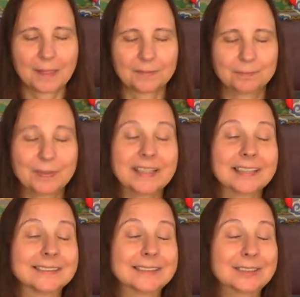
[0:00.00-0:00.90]
But
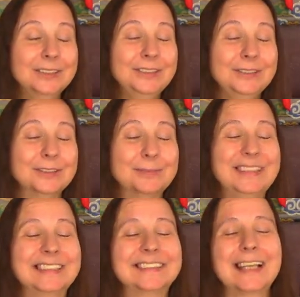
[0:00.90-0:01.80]
that's the good news,
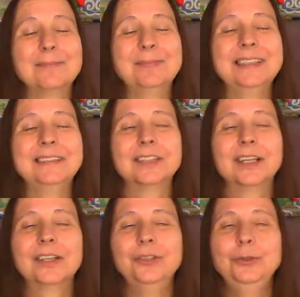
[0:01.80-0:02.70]
because that means
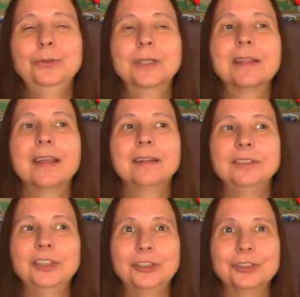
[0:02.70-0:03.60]
you can then
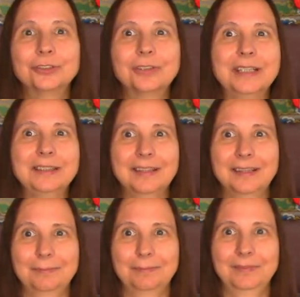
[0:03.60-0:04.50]
curate
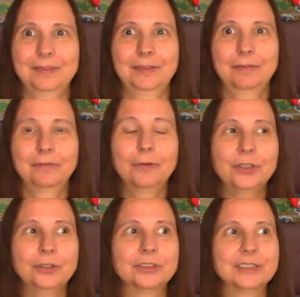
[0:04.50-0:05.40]
them for
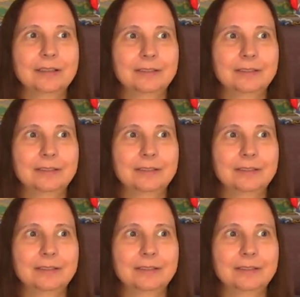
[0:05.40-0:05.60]
yourself.